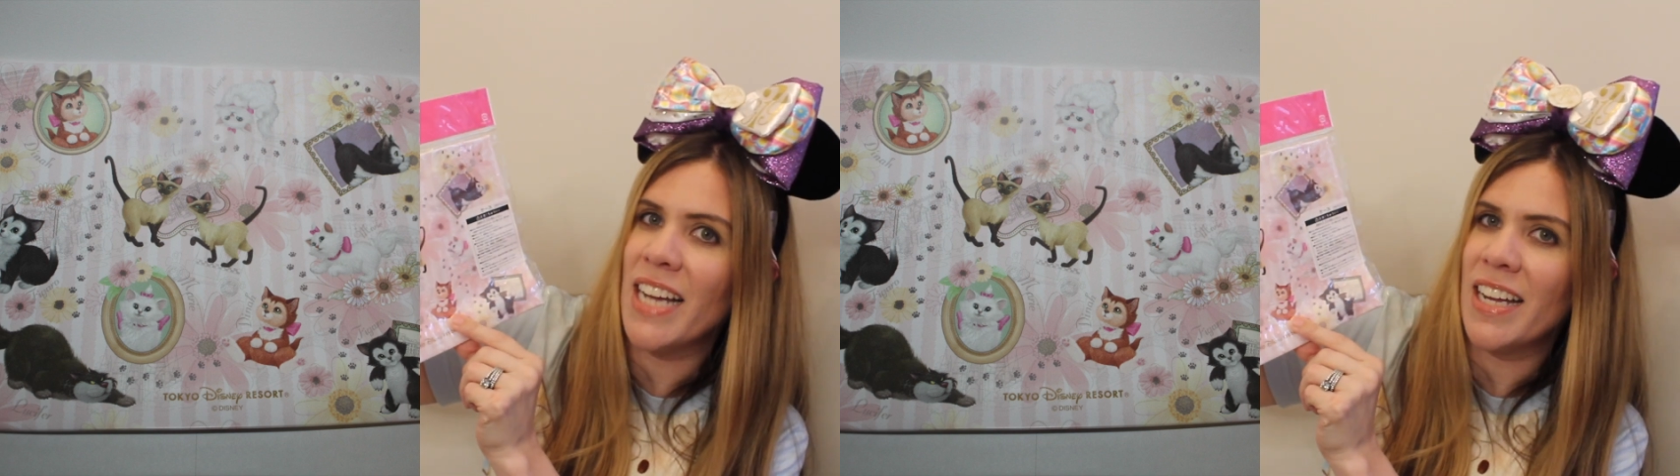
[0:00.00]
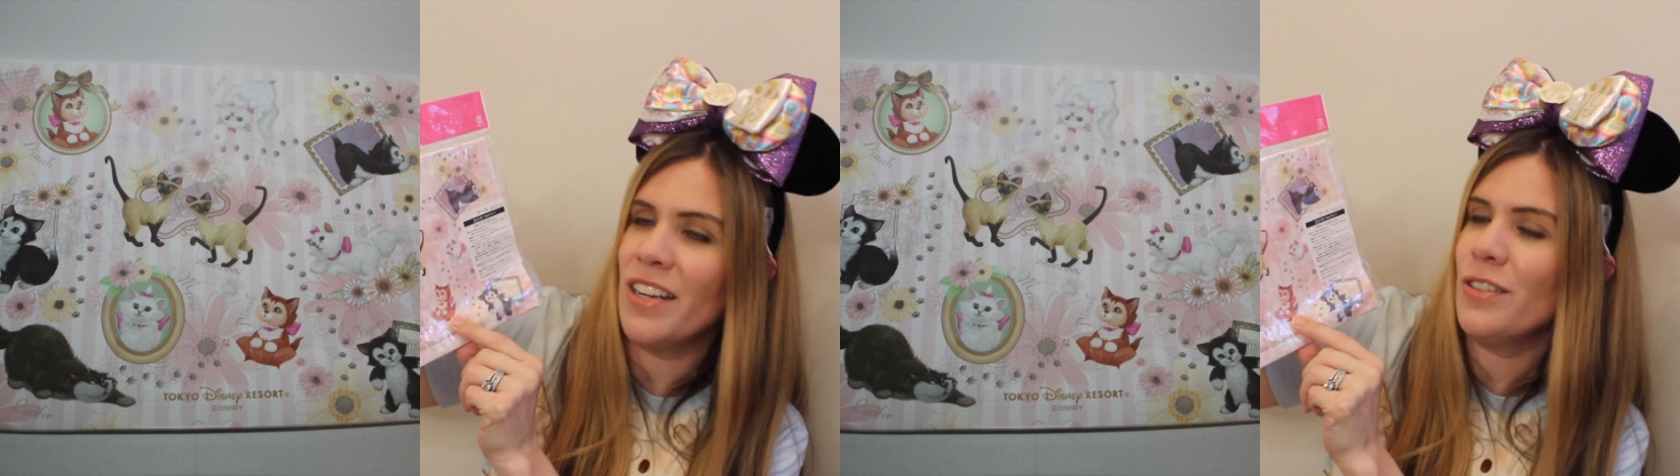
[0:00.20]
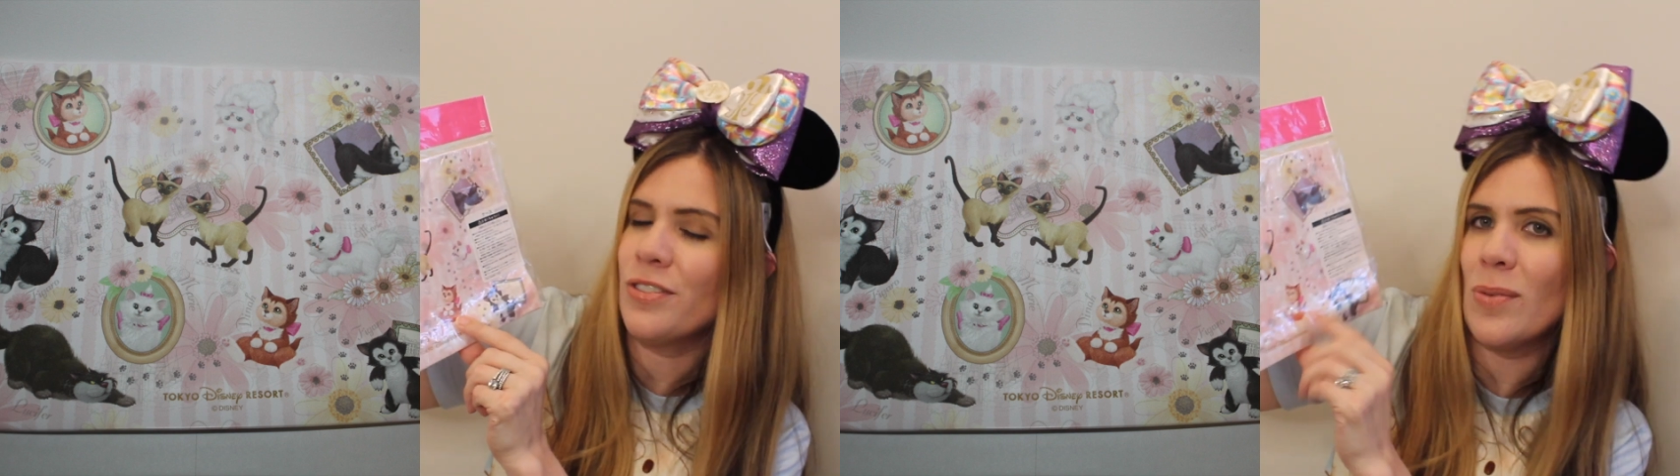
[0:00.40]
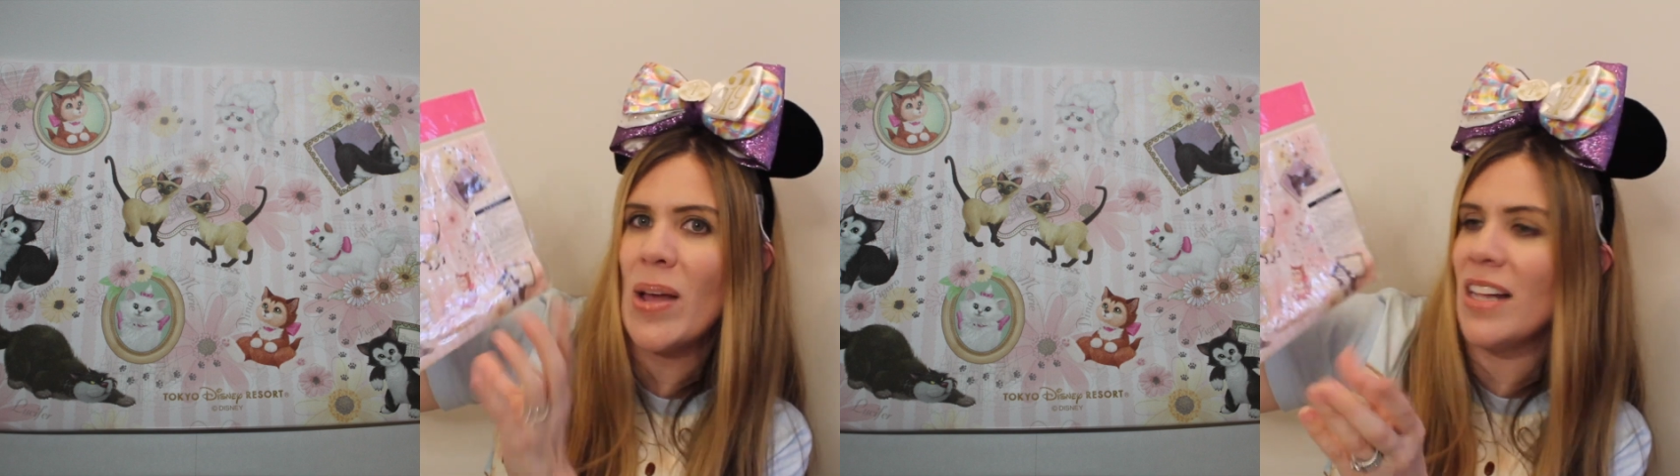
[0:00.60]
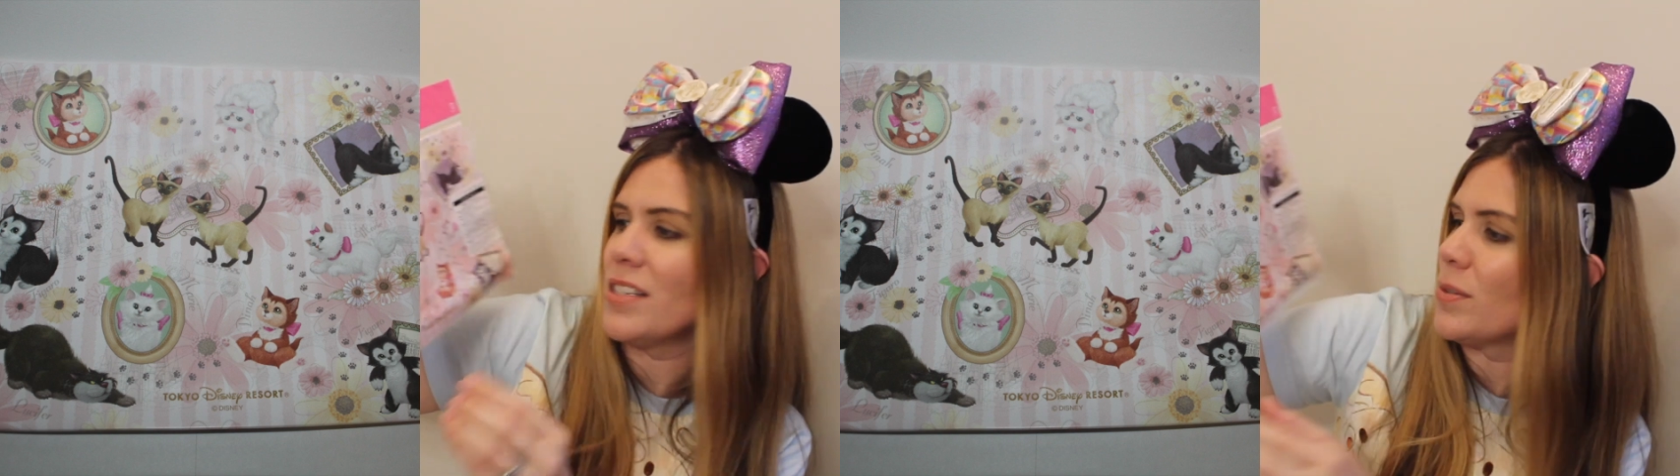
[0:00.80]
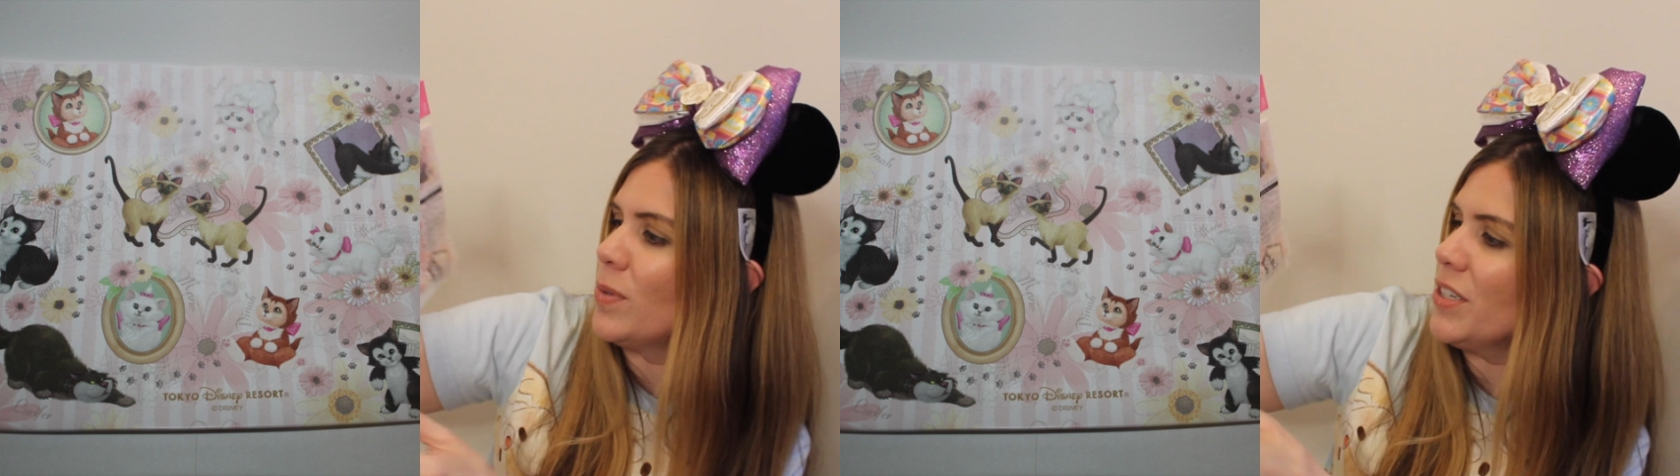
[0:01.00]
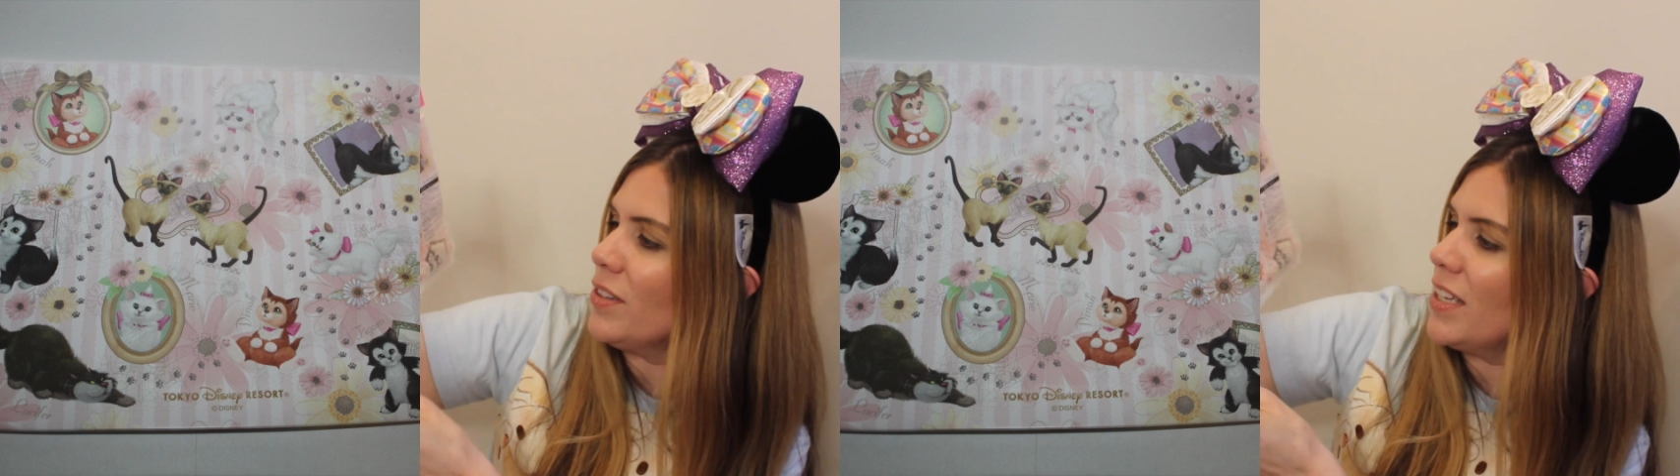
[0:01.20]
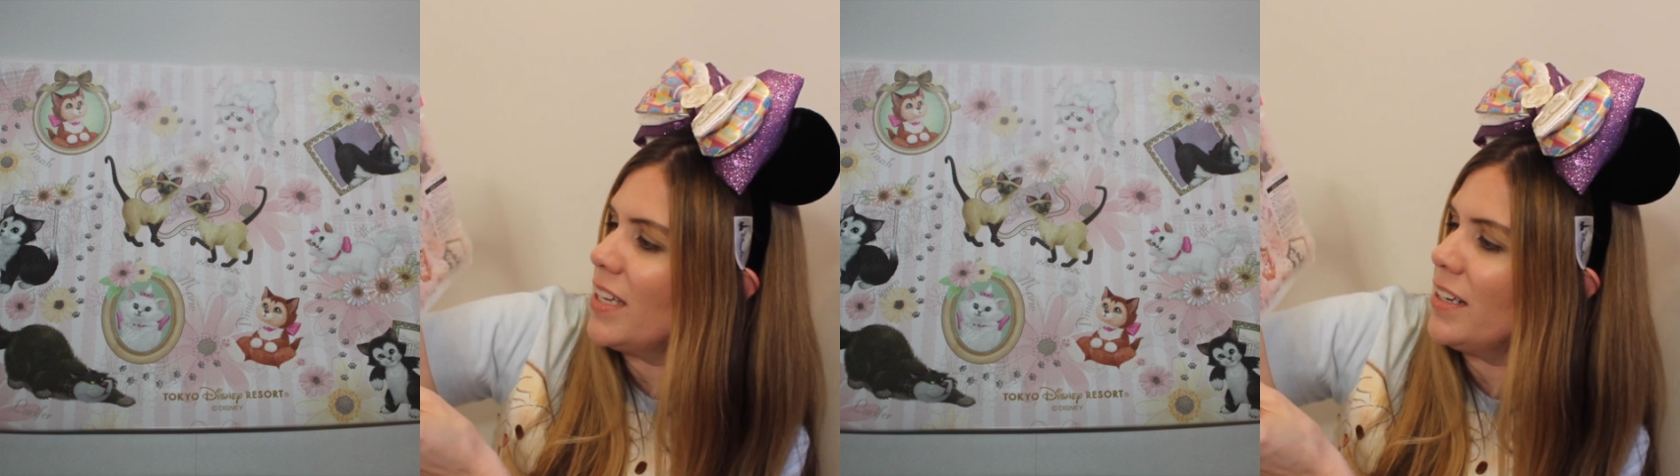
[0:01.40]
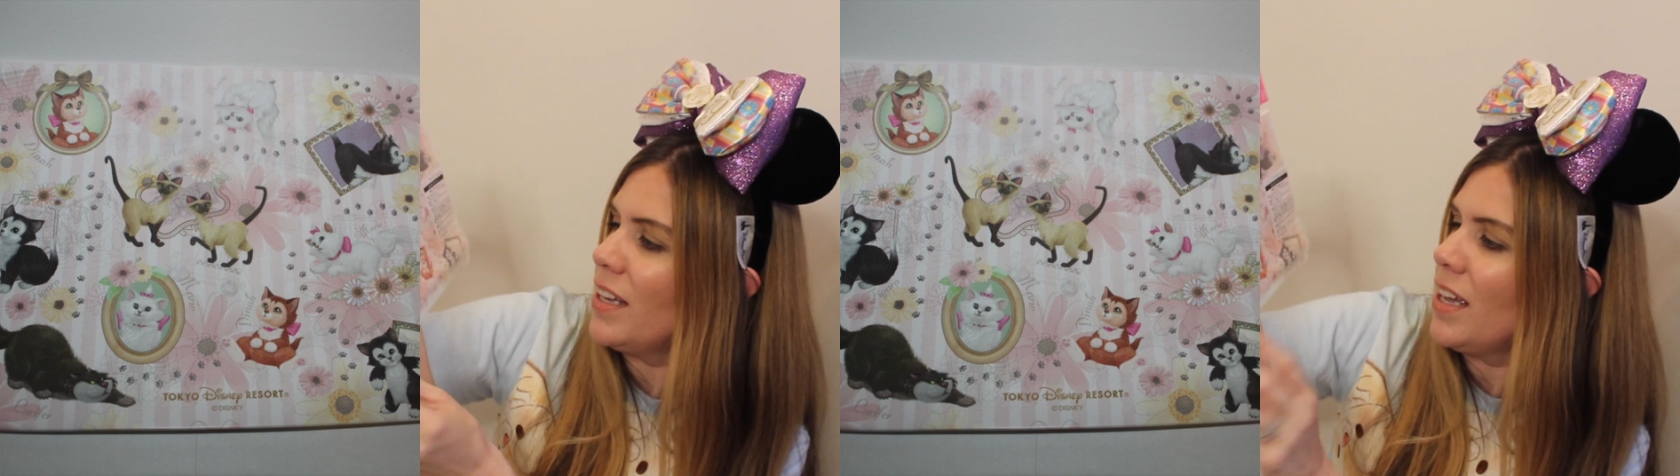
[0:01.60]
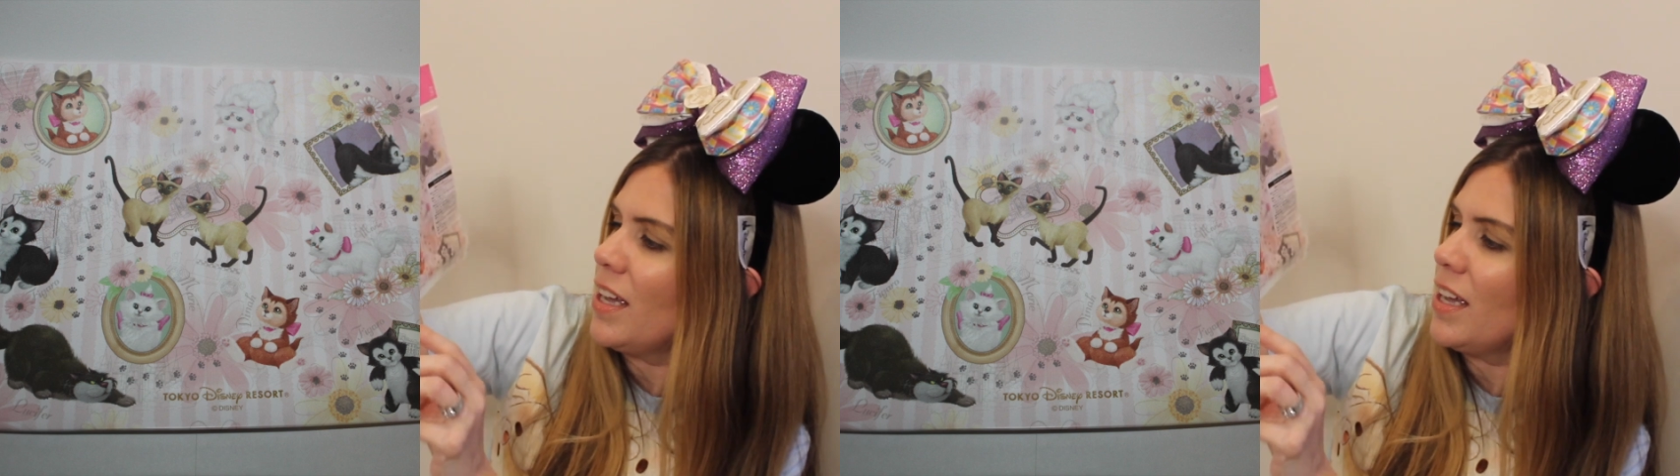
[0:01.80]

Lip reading: Dinah from Alice in Wonderland.